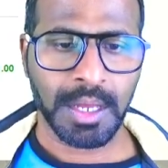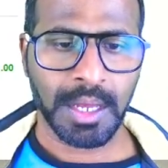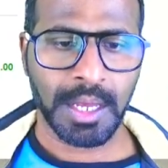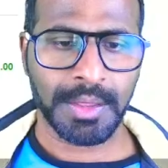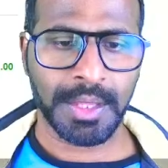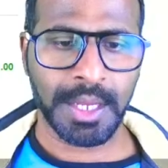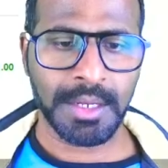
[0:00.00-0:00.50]

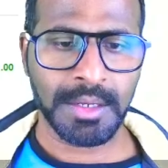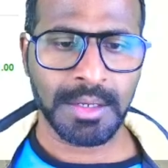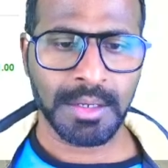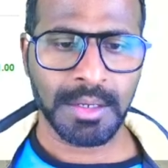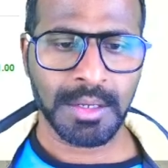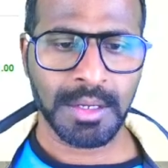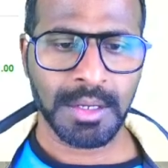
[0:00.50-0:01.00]
and then
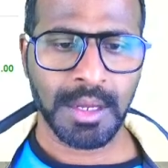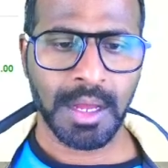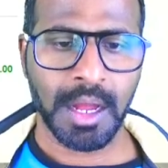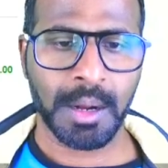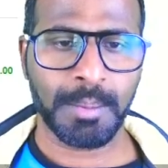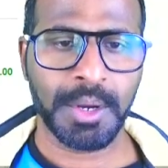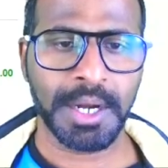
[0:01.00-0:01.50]

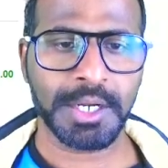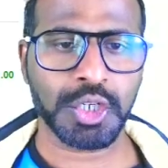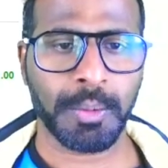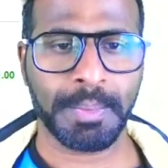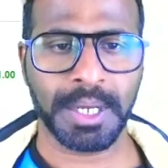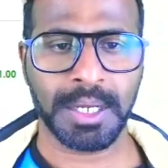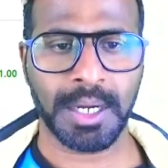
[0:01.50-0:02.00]
update
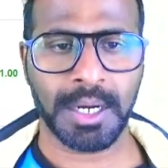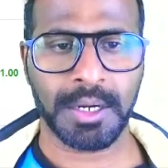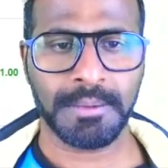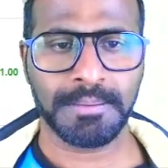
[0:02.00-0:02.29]
shopping cart.